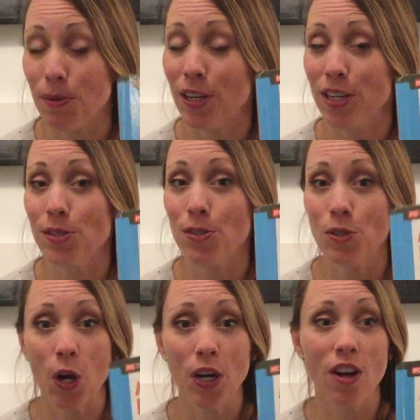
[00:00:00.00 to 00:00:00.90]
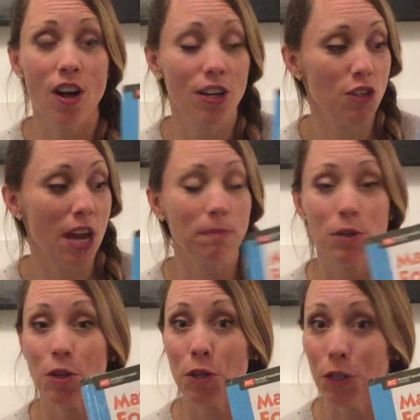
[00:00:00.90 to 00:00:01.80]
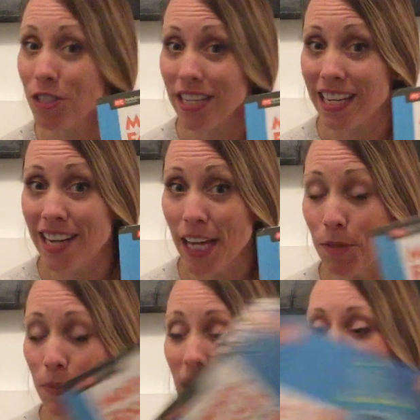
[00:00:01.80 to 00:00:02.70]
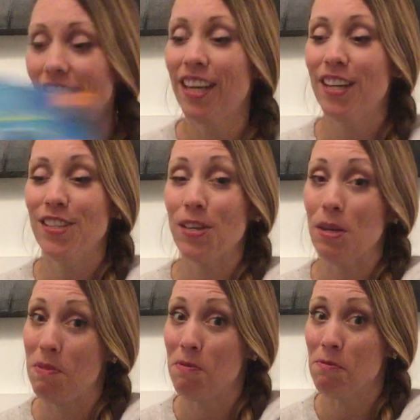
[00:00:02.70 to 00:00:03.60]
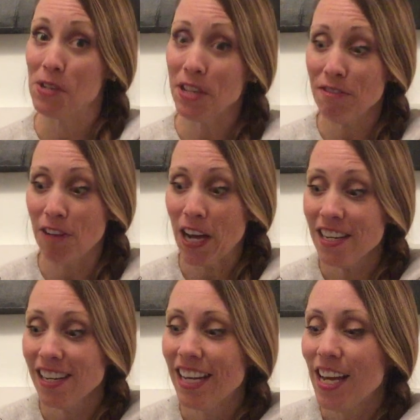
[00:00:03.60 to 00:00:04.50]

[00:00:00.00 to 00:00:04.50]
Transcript: We're going to start on chapter 13 next week. It's going to be really fun.